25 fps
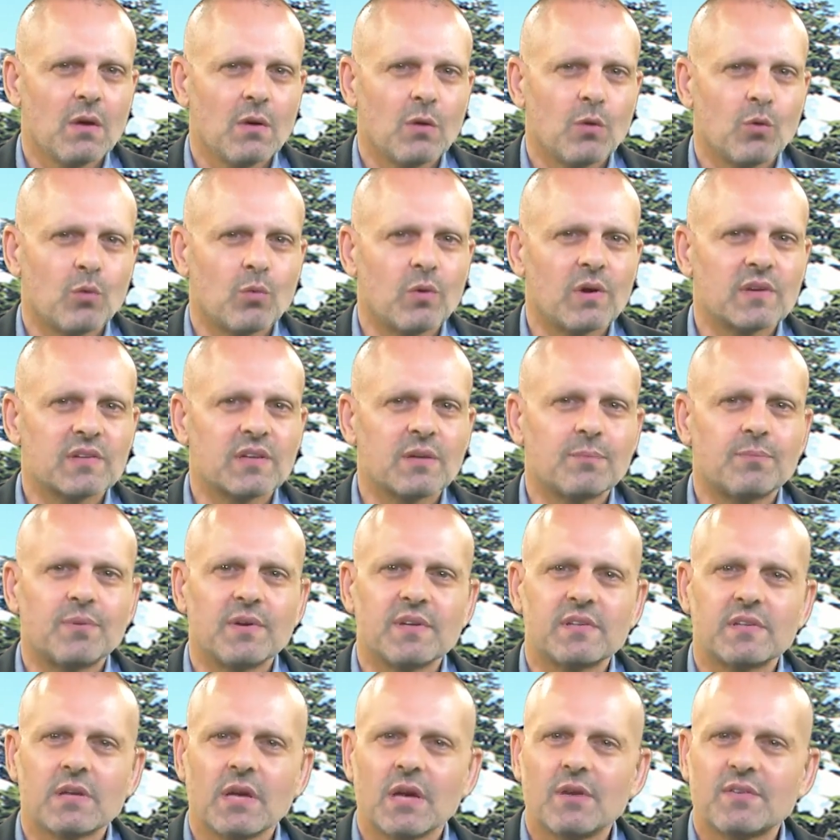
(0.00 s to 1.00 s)
Was it
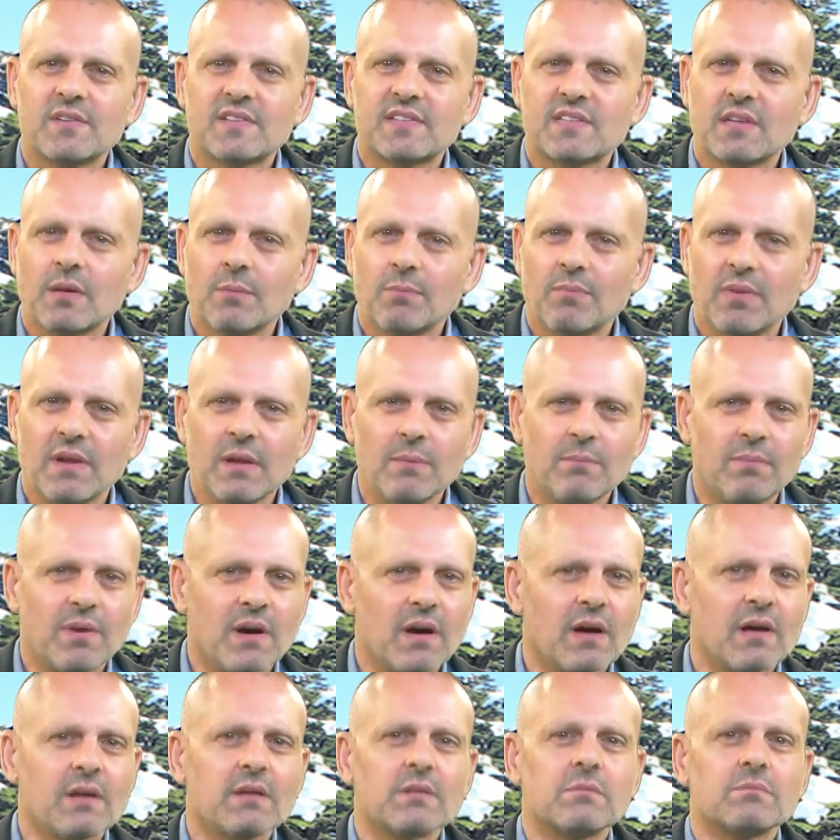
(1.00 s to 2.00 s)
preserved simply
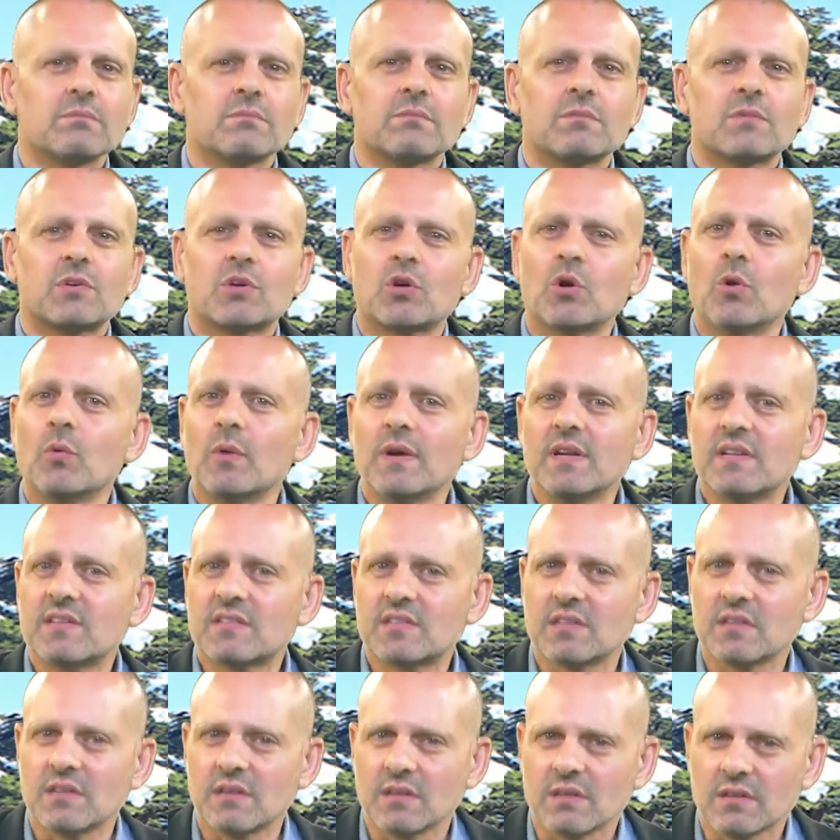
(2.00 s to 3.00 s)
by
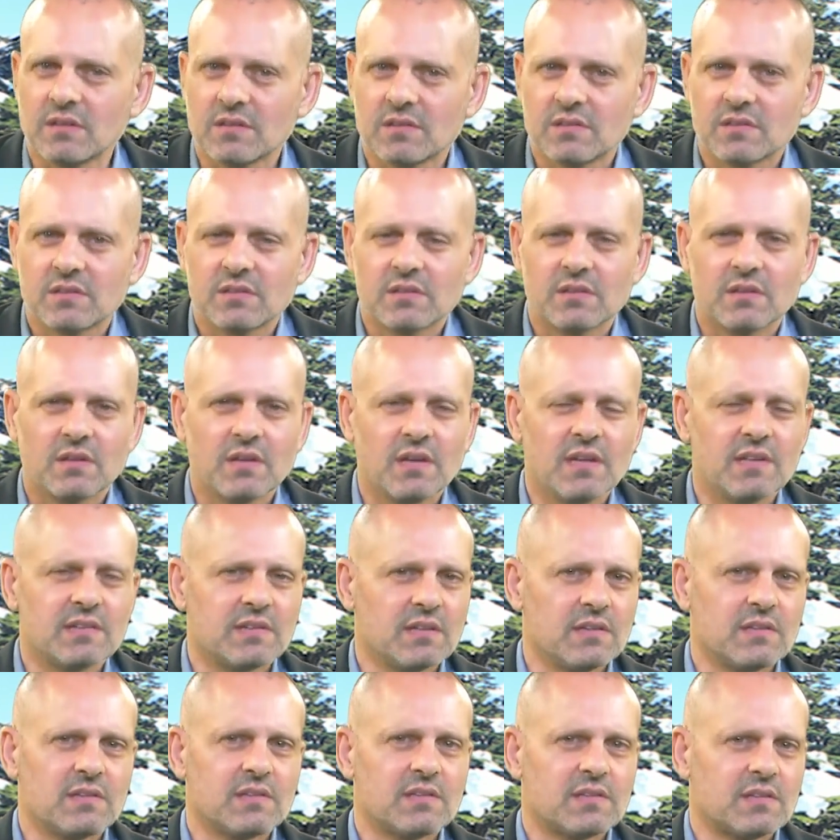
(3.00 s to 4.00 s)
coincidence? Is
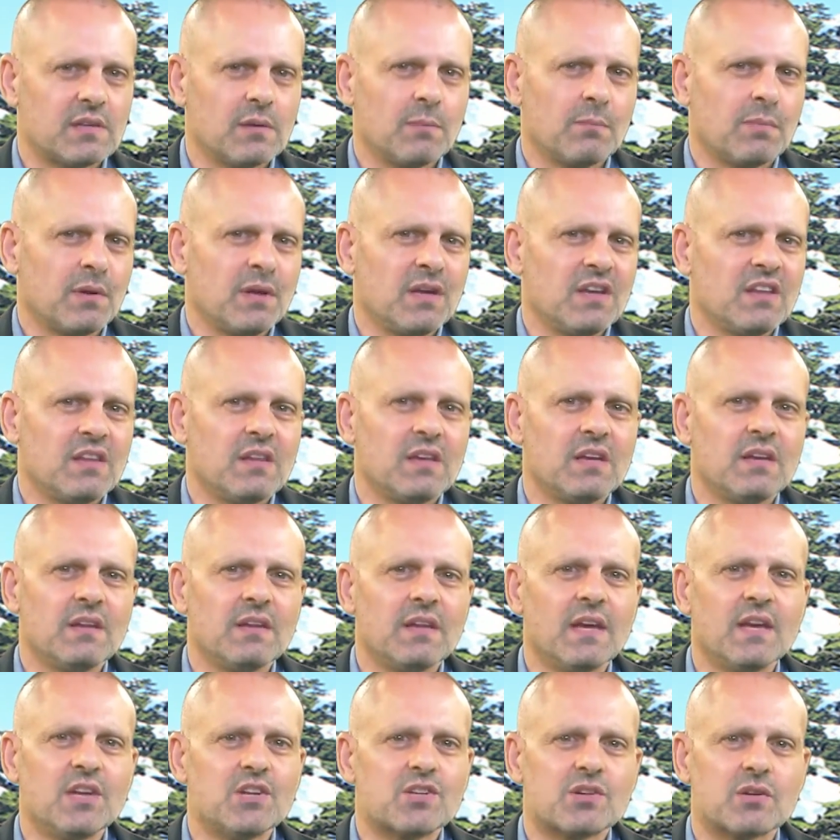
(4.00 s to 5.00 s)
it simply the
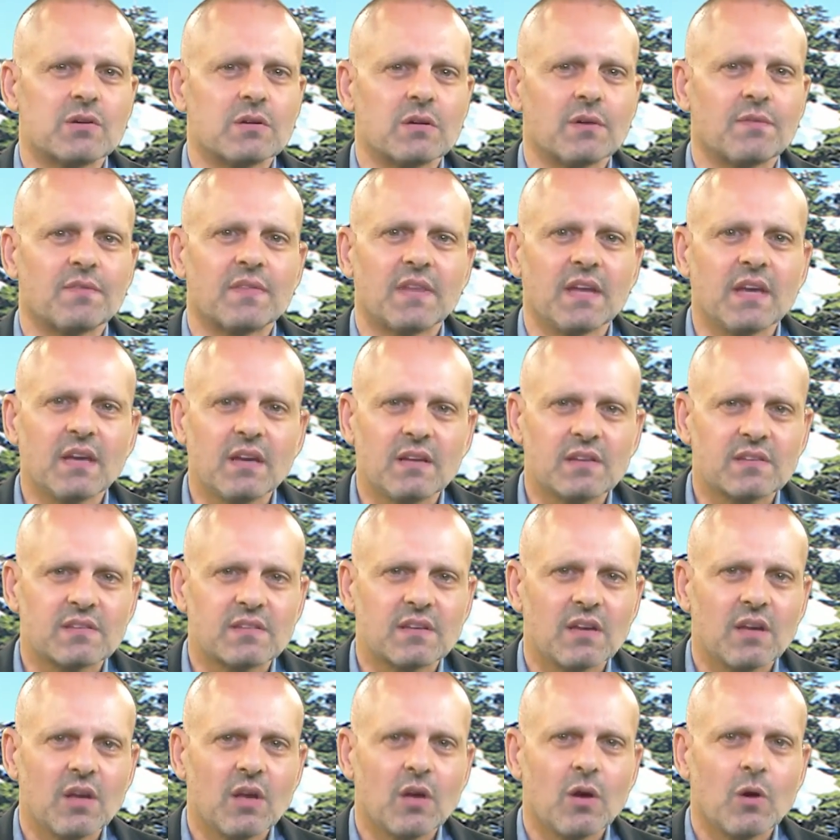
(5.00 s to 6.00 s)
nature of things
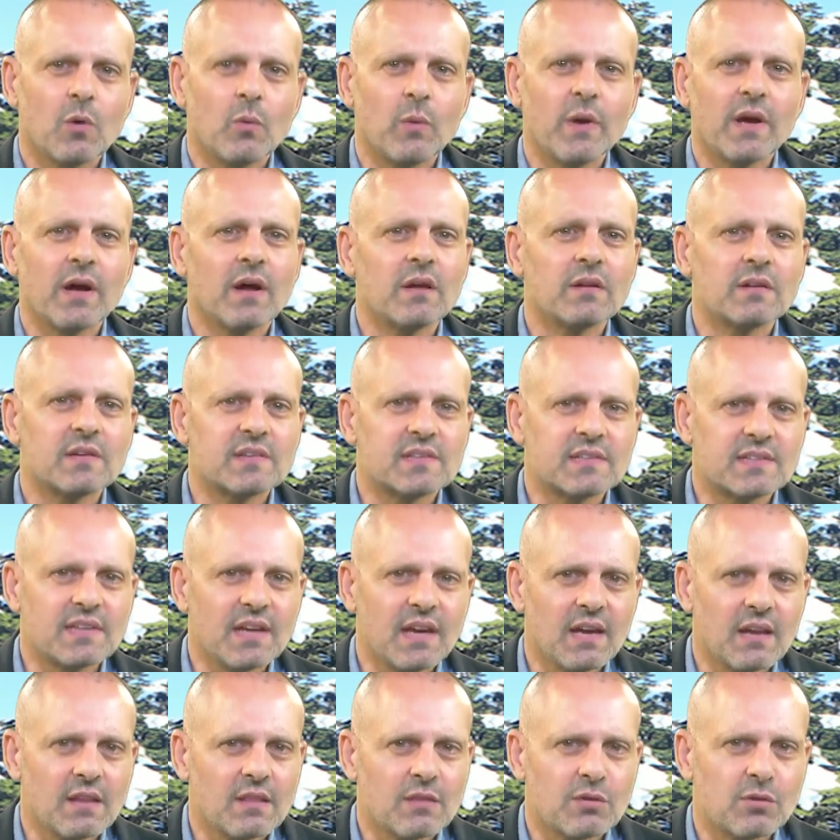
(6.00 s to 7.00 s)
we
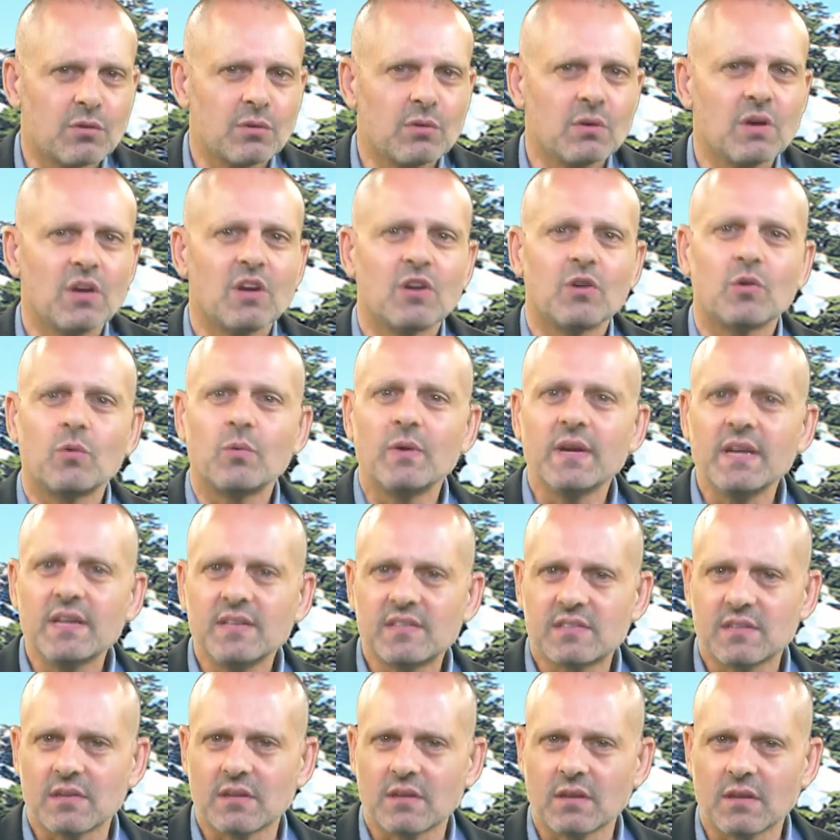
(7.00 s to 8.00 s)
understand through
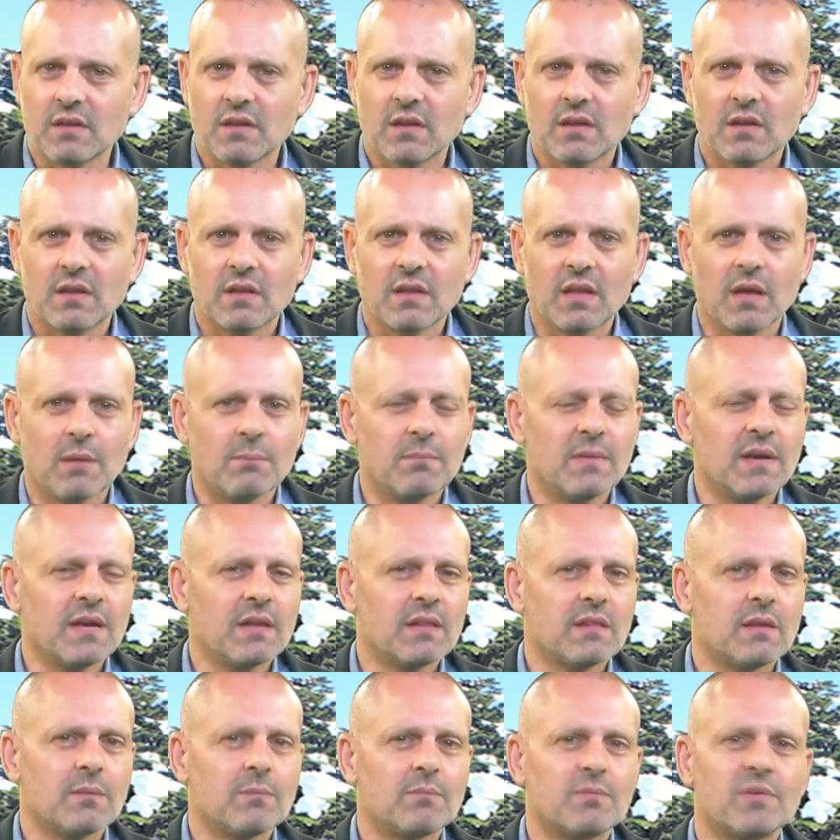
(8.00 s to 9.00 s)
reason that
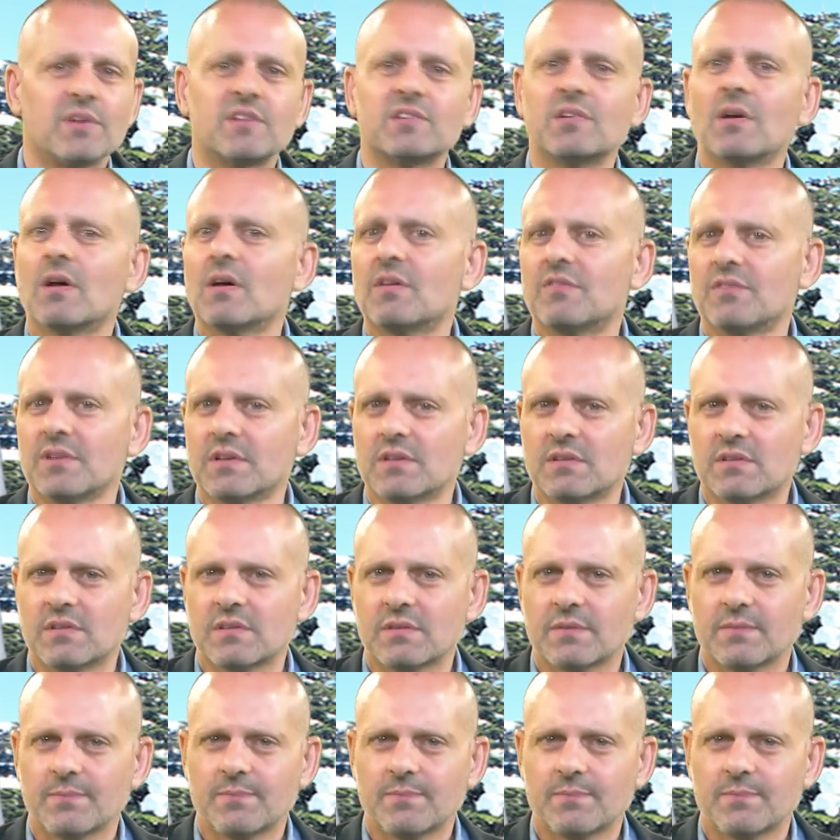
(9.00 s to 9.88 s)
made them preserve it?